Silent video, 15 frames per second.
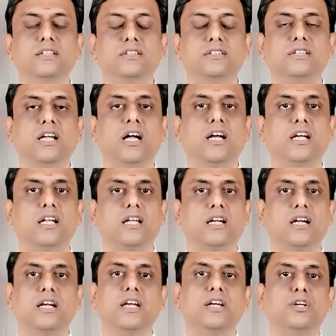start
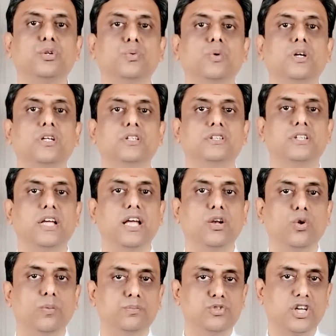running towards
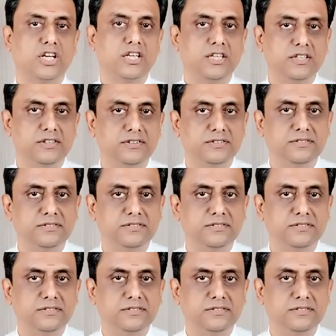an object.